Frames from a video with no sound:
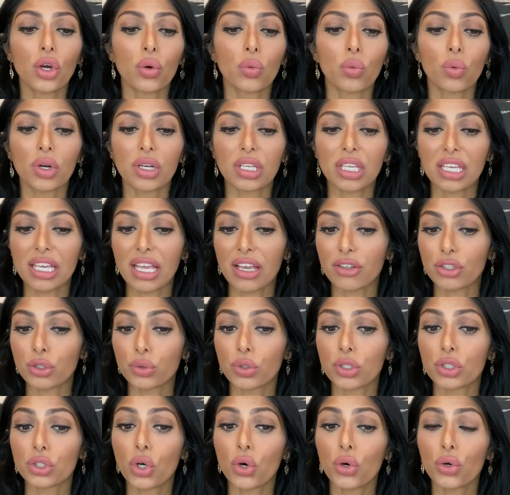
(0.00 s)
working out to
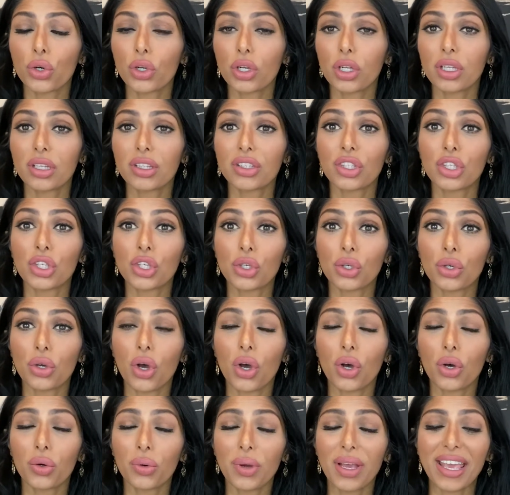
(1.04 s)
a total
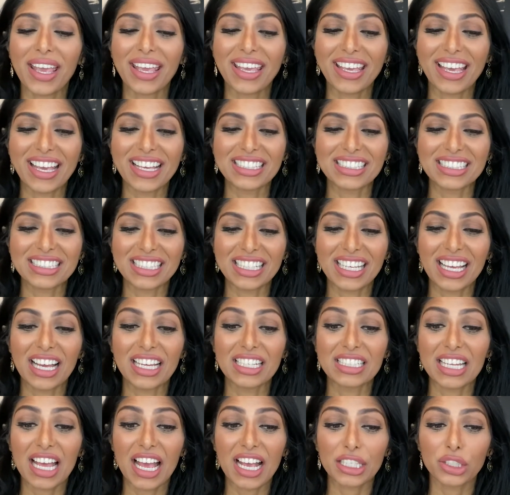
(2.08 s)
OASDI
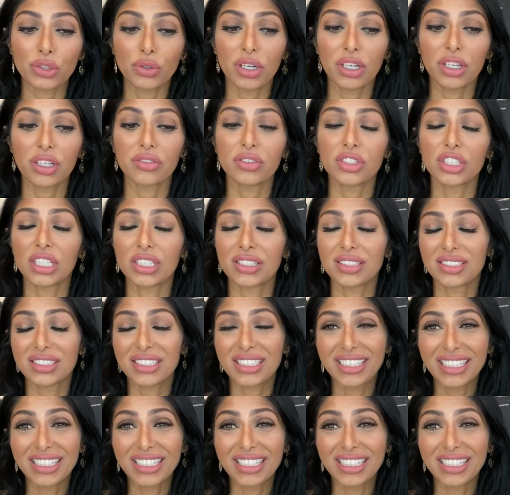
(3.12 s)
tax rate of just